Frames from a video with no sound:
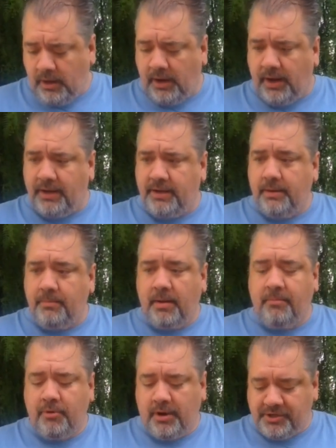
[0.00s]
and I dipped my
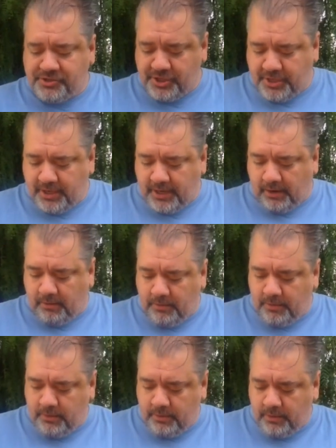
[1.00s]
brush in and I
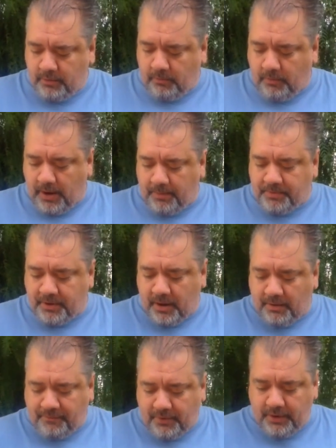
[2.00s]
wiped it
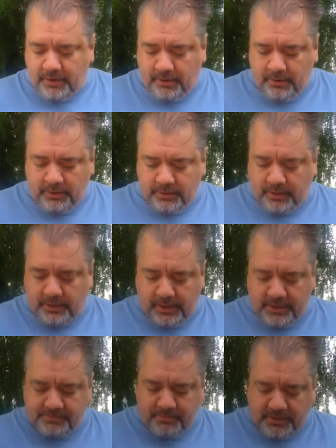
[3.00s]
off on here to
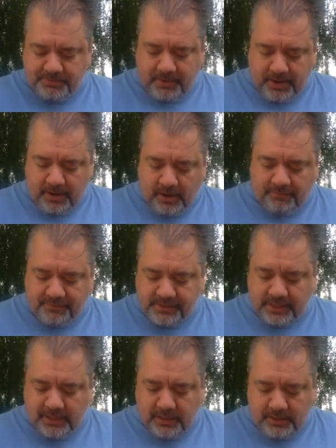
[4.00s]
get as much paint off as
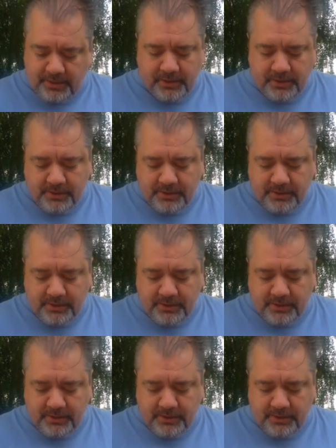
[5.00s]
I could,